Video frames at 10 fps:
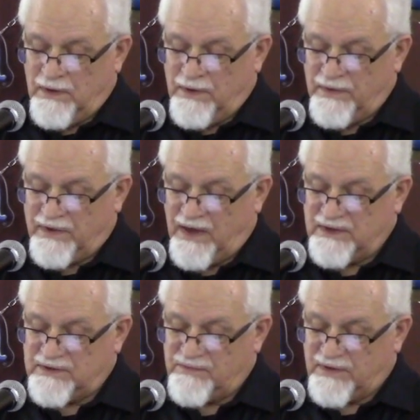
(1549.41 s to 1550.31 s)
In the
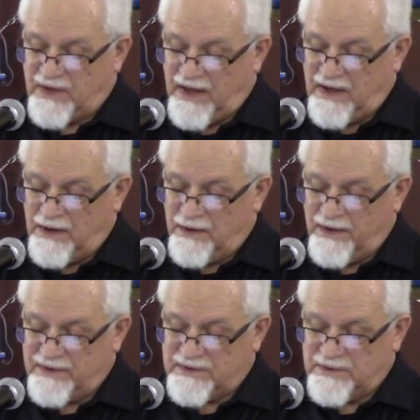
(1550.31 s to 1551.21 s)
case of the
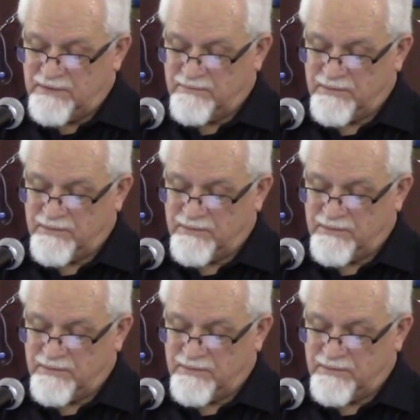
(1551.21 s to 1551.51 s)
Canaanites,